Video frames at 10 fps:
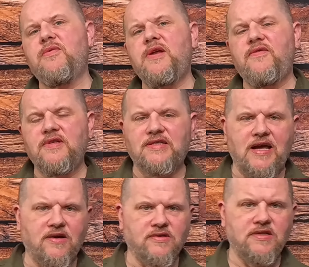three different
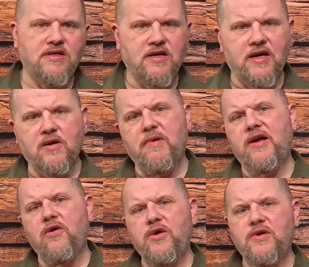styles. You got your
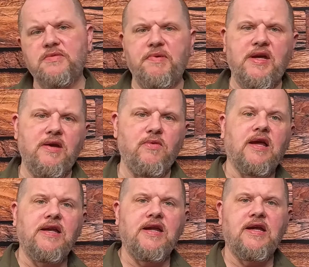micro USB
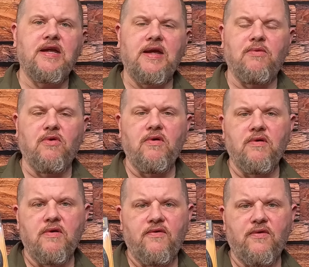lightning cable
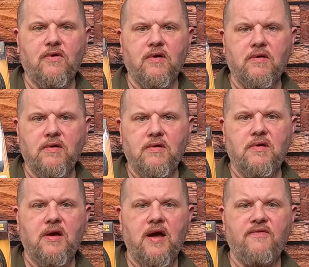for
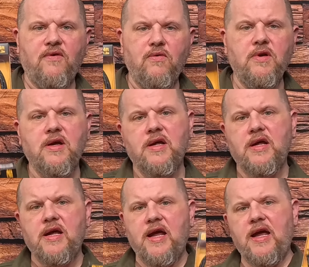iPhone,
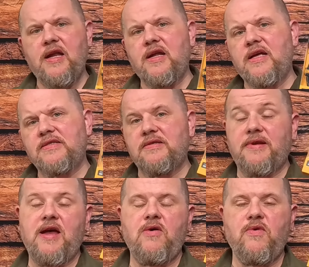and I guess
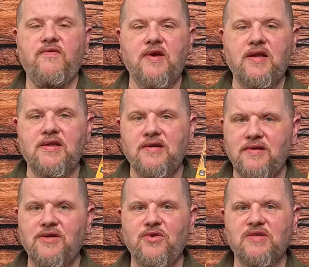now we've got
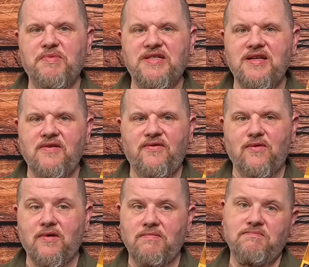USB-C
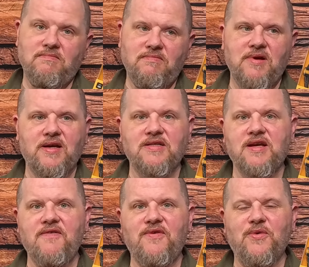for, I guess,
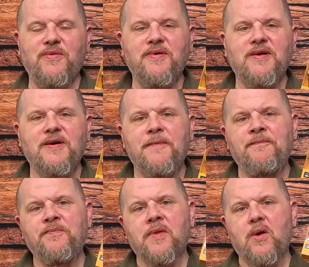iPhone
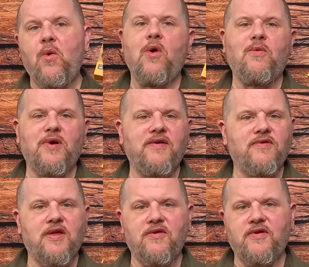or
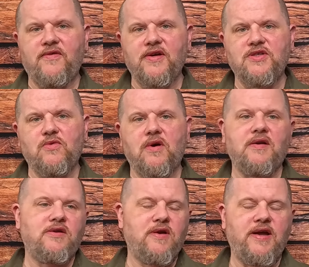whatever other device you
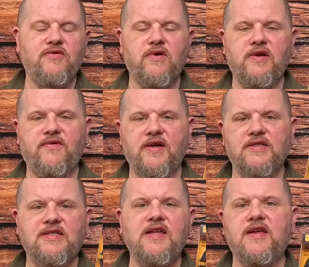want, your Android
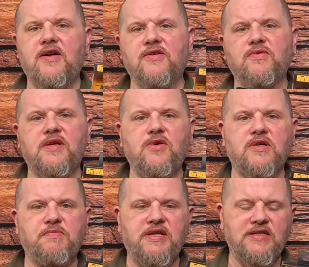devices, anything else with a
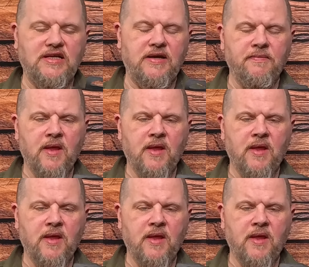USB-C.